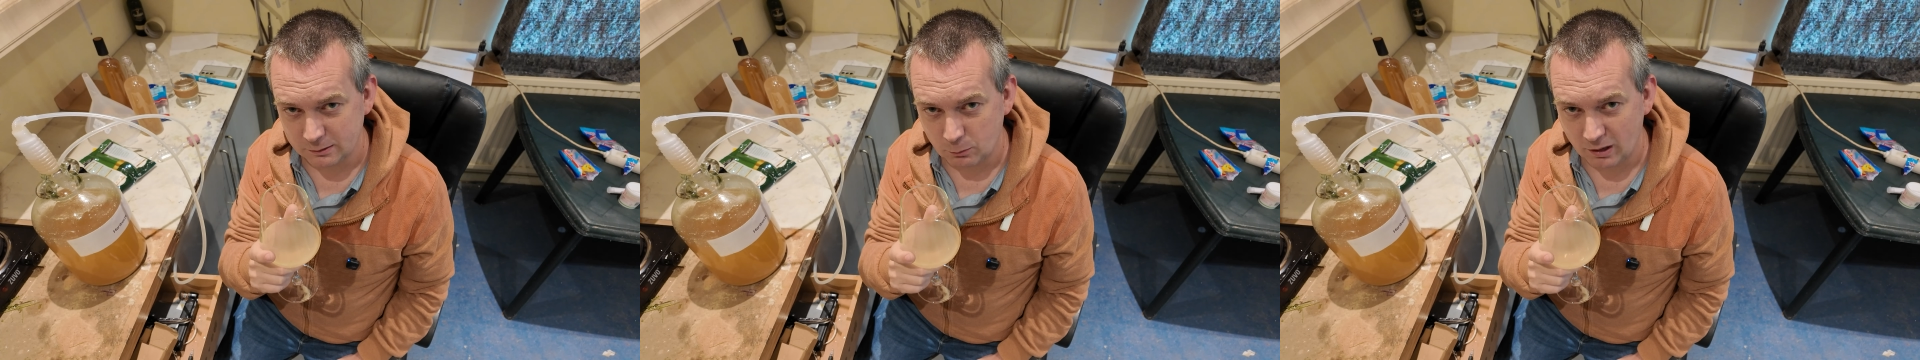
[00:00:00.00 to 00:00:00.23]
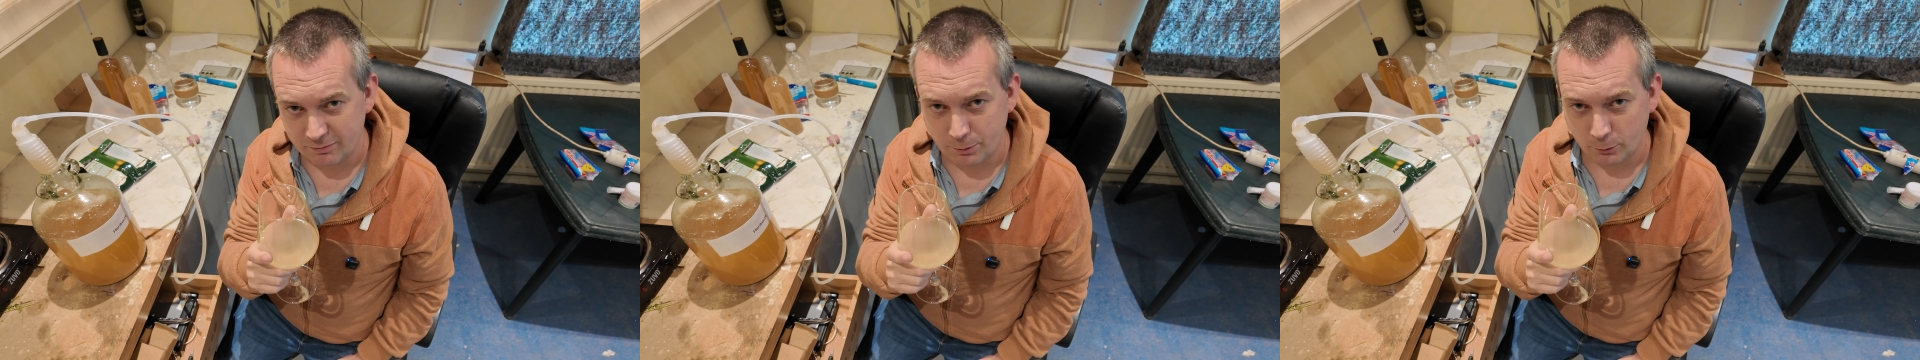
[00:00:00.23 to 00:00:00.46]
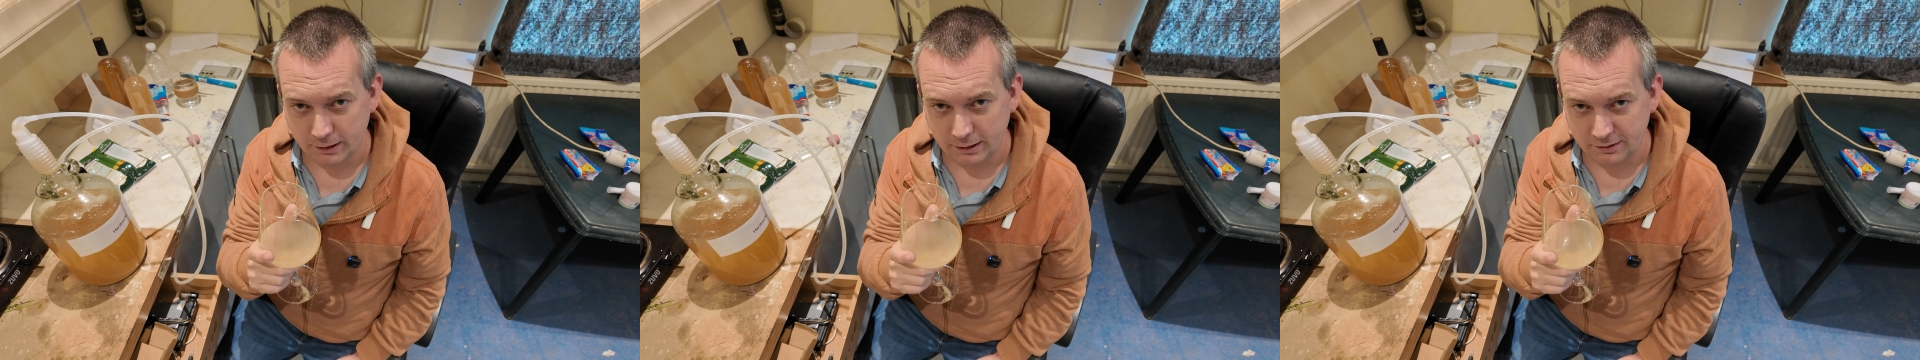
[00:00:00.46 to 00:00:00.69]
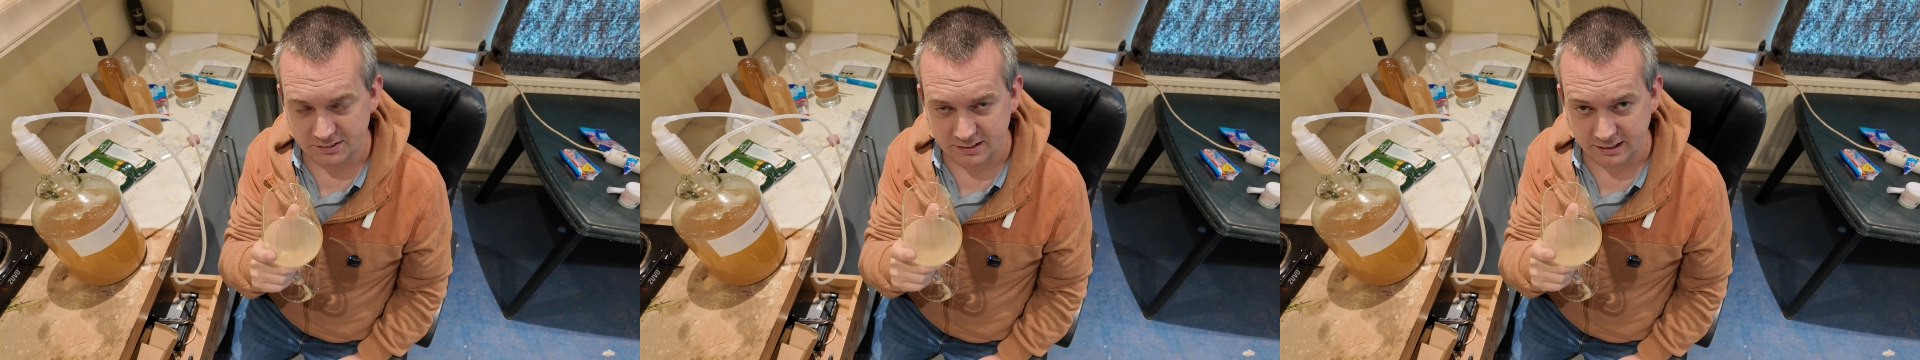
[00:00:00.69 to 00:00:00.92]
the wife poured it
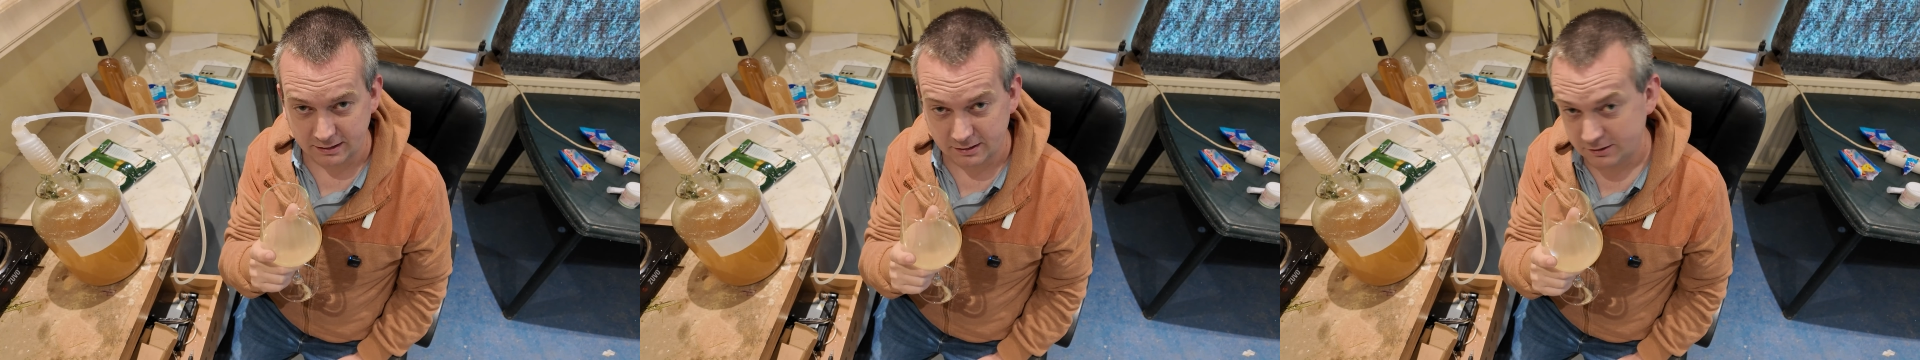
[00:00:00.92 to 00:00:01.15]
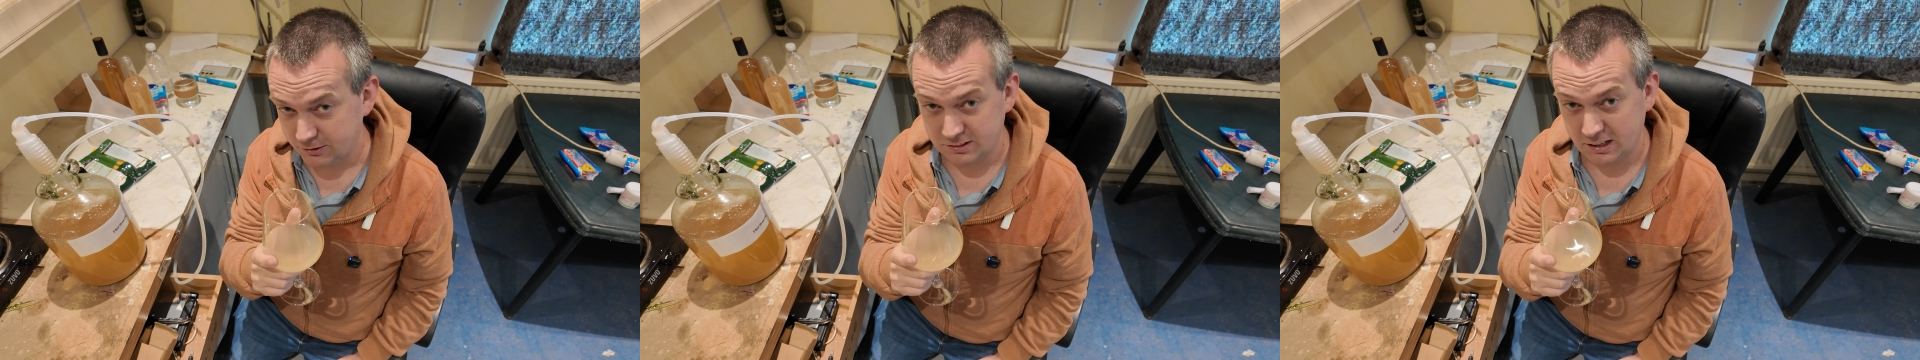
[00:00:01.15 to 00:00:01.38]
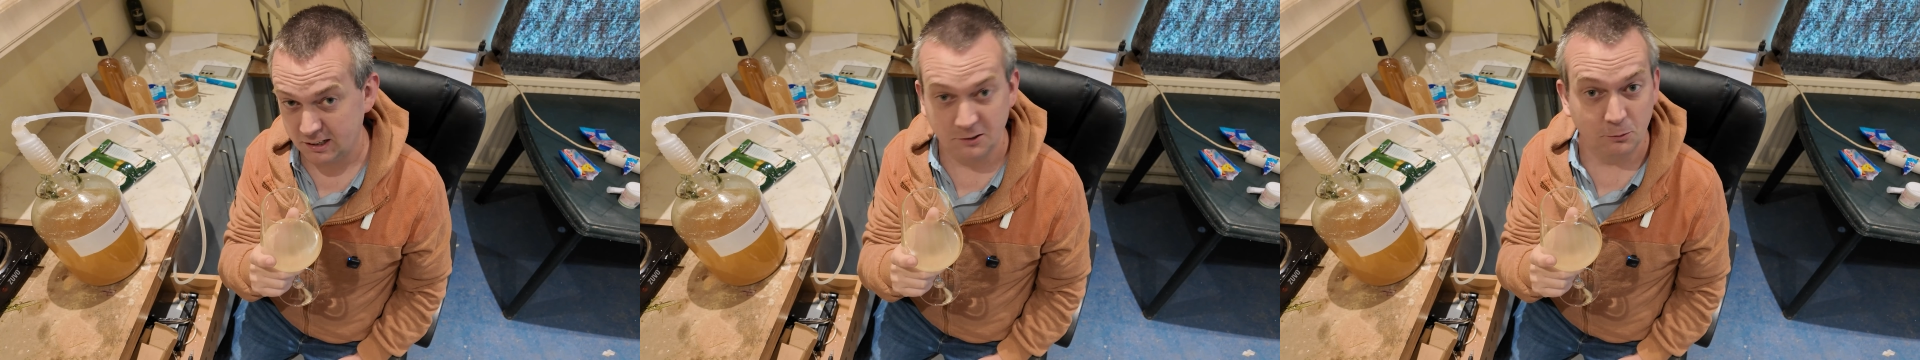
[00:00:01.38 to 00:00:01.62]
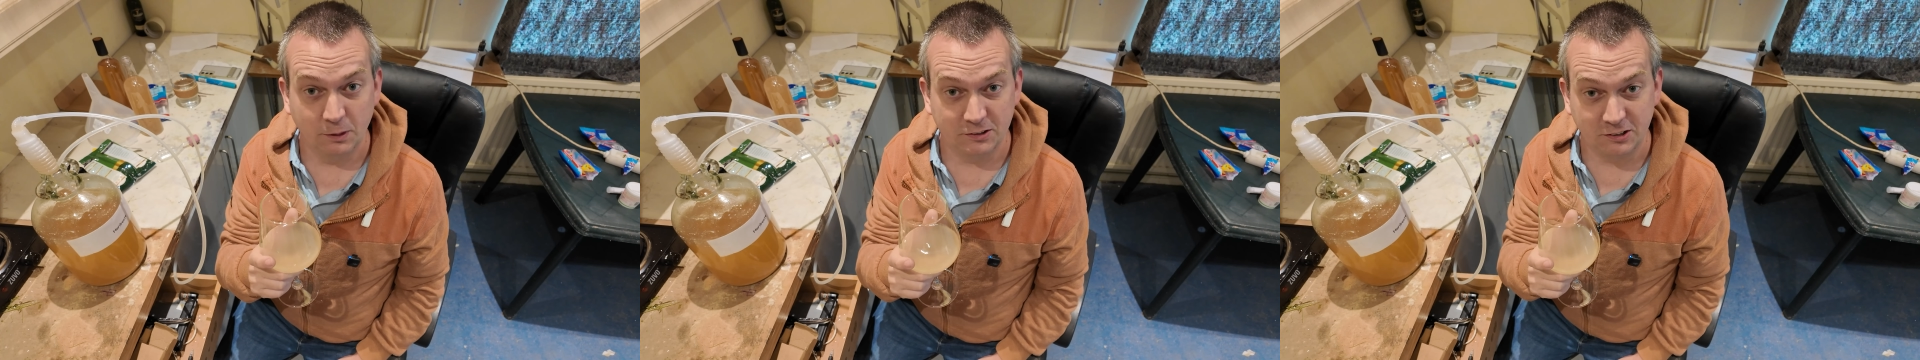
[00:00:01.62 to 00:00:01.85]
down the sink, because she said there's
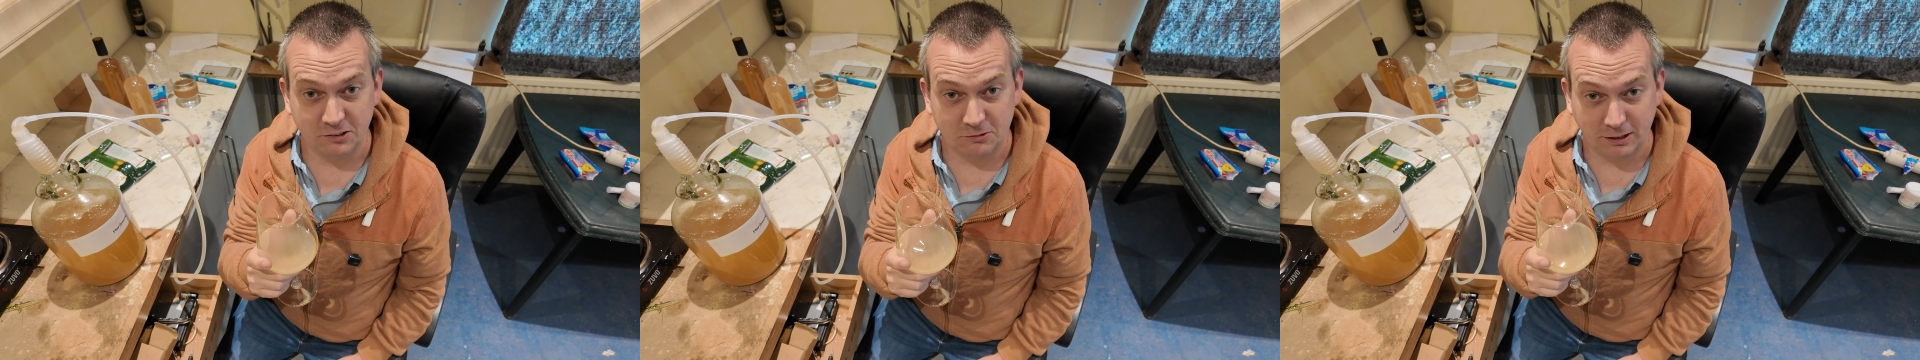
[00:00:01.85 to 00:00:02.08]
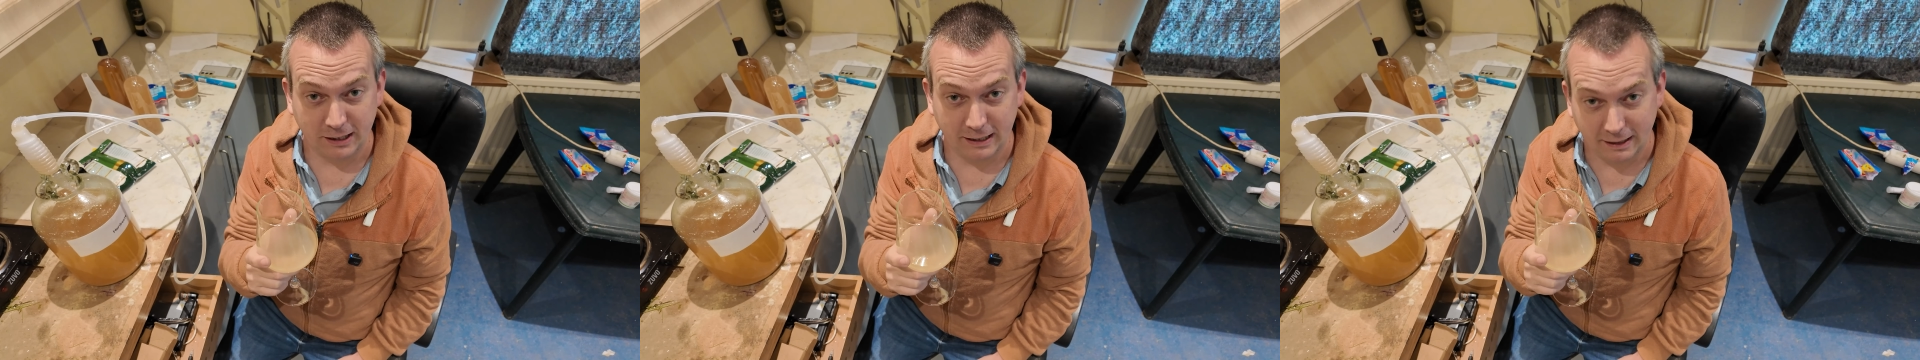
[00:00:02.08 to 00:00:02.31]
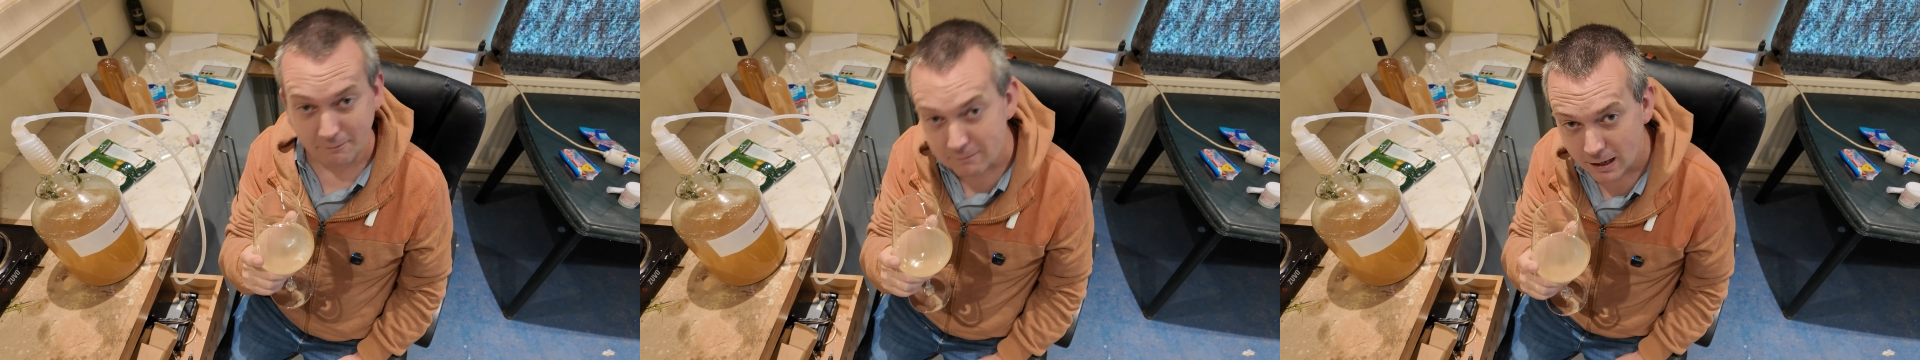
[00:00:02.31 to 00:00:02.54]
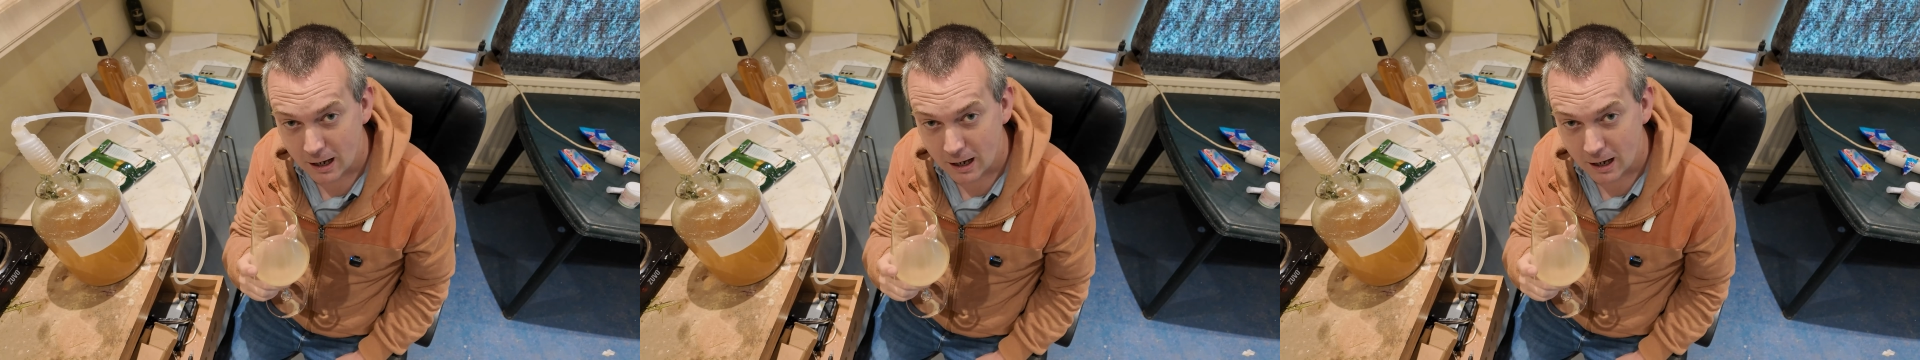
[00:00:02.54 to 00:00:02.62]
no way she's drinking it.